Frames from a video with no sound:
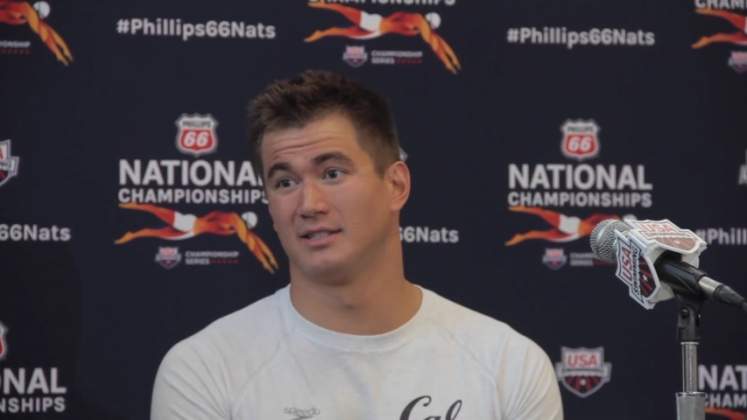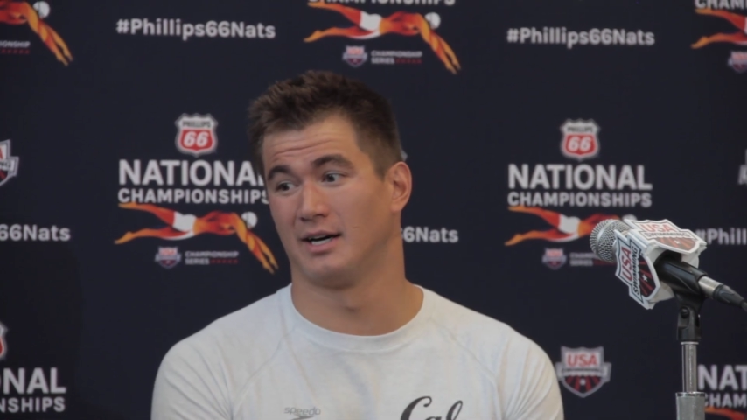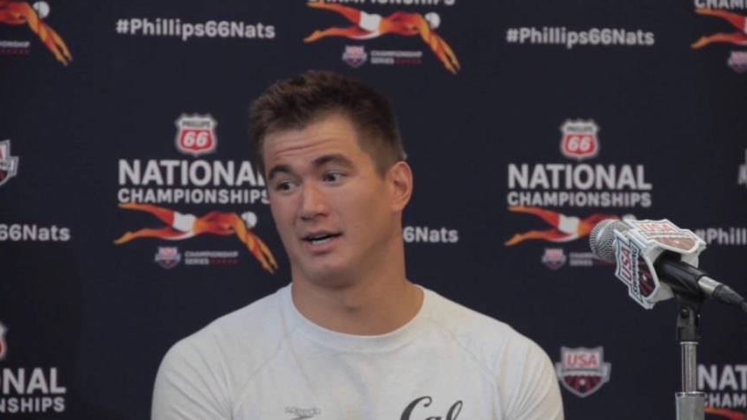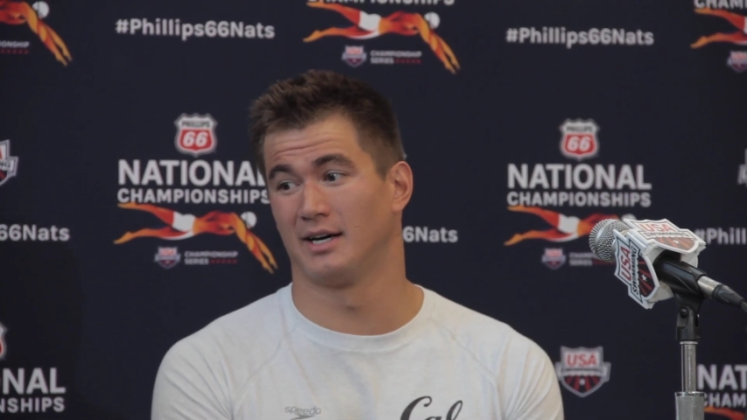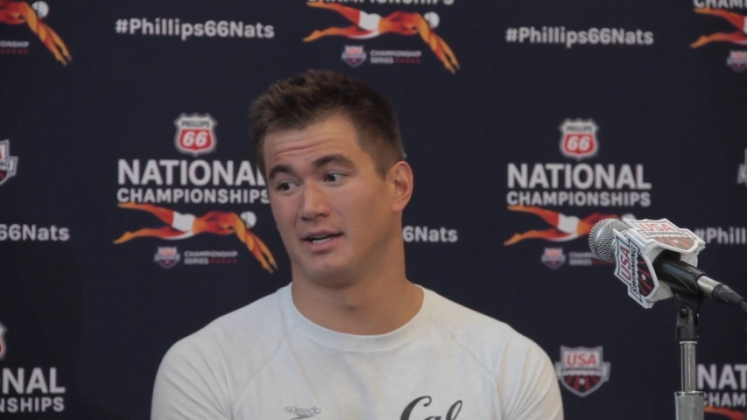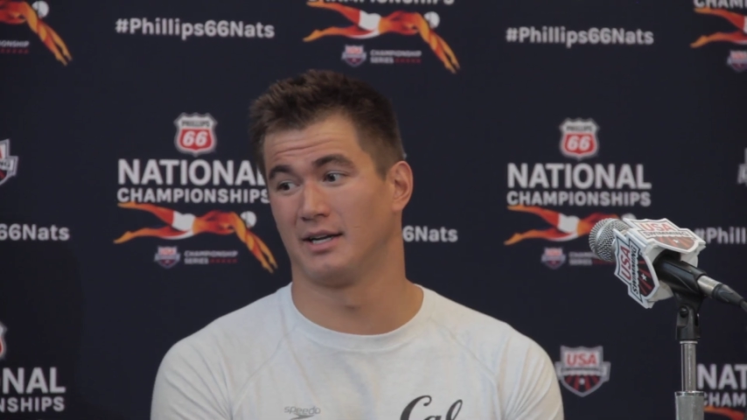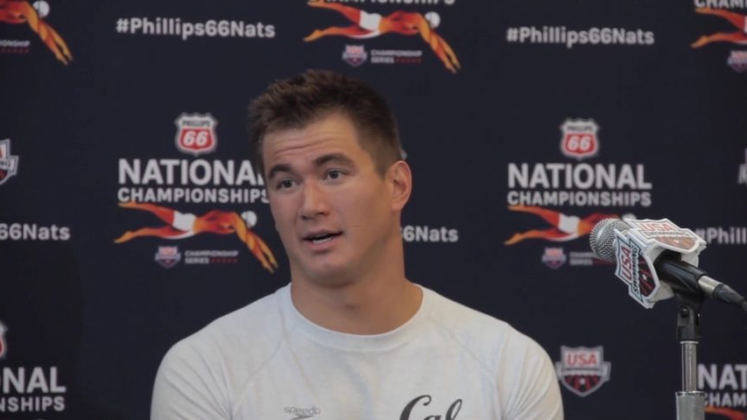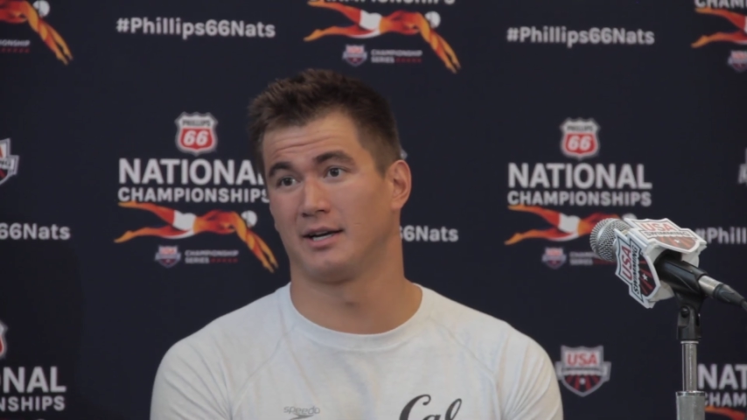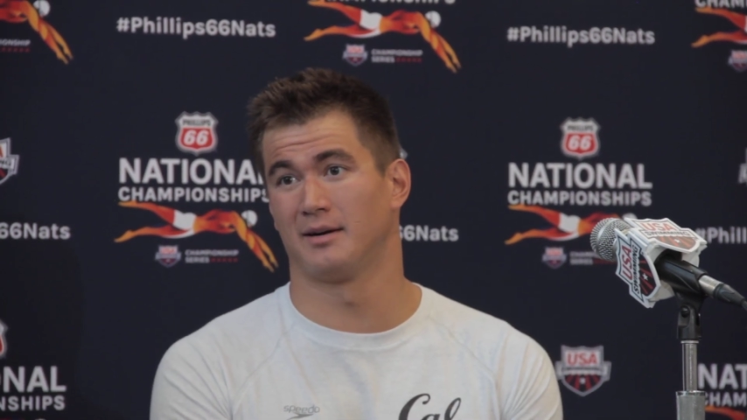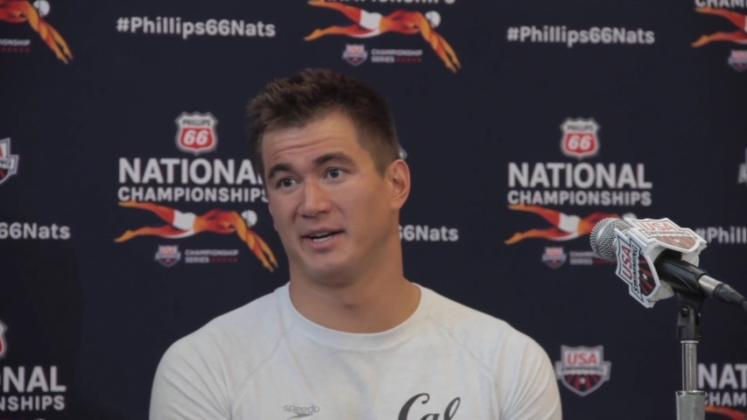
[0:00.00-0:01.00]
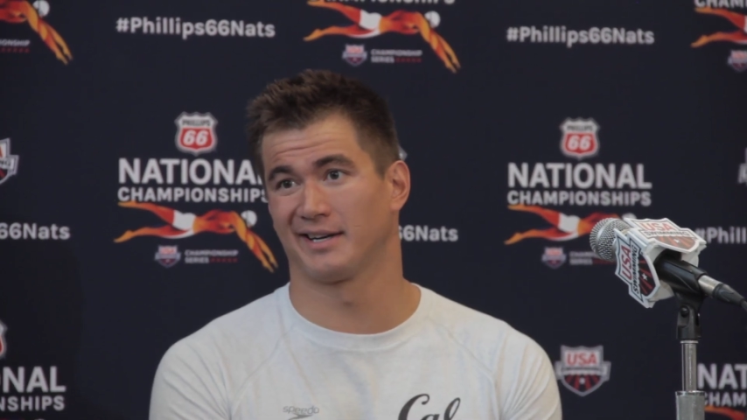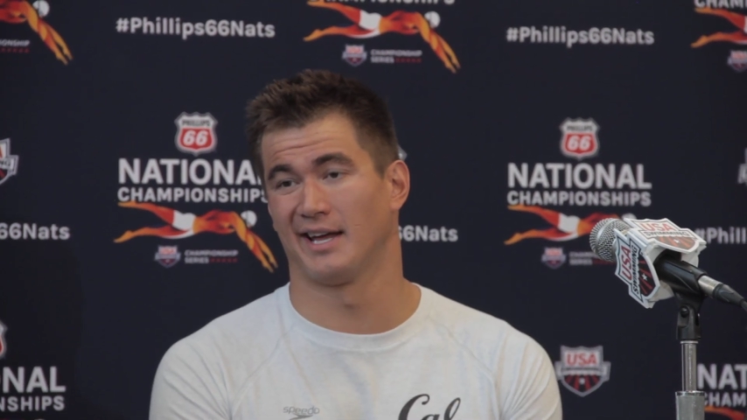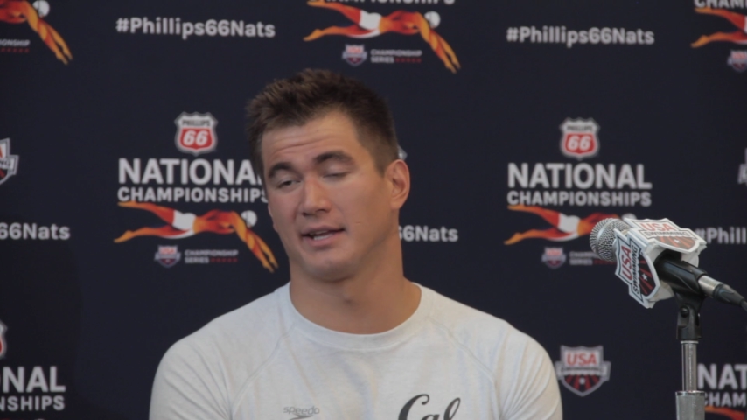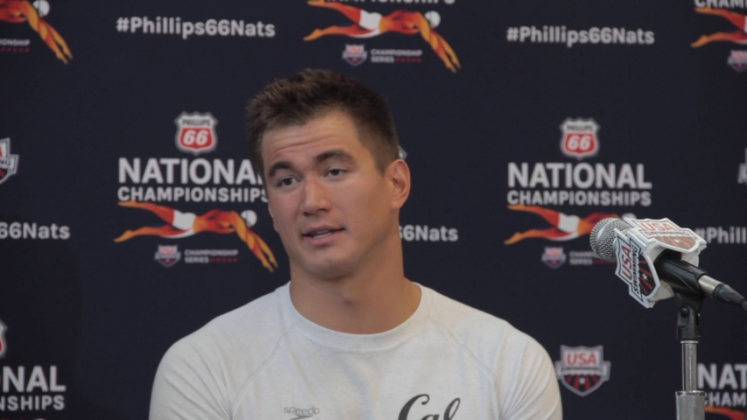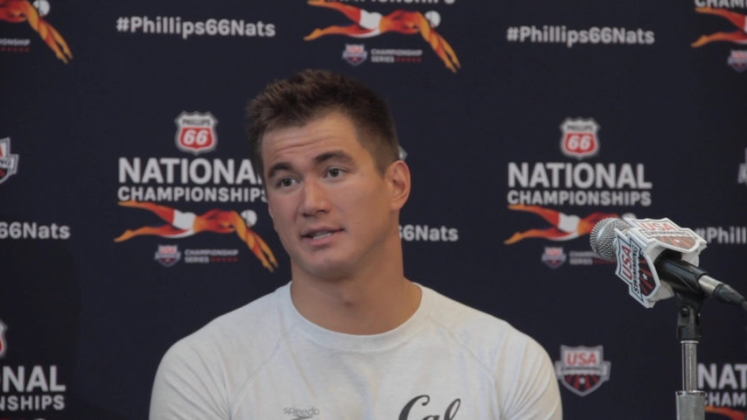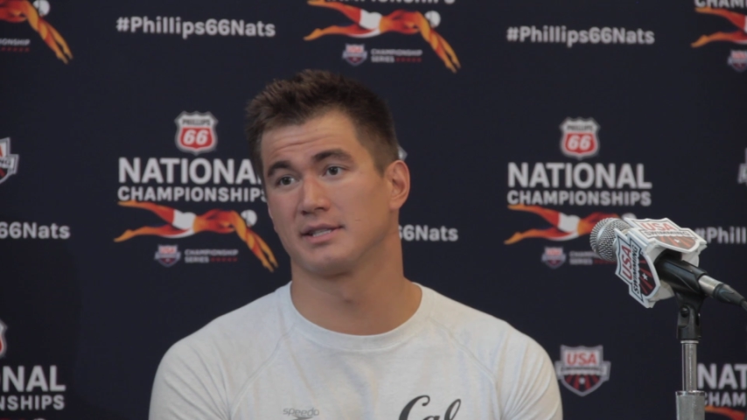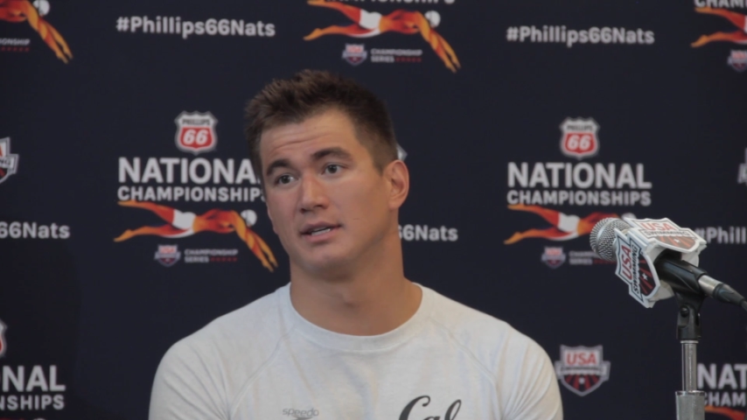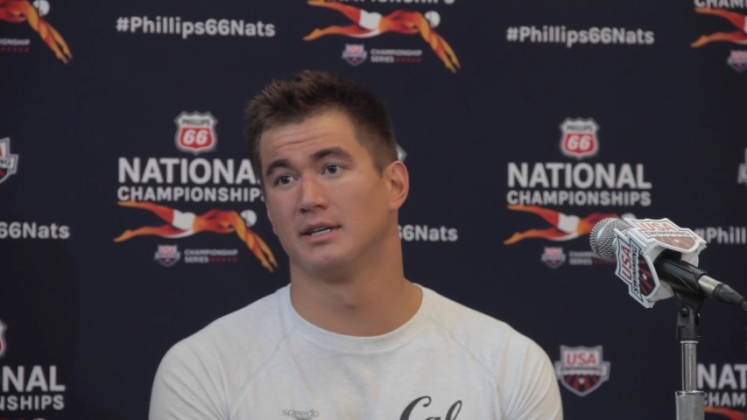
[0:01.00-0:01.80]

on, on our American athletes.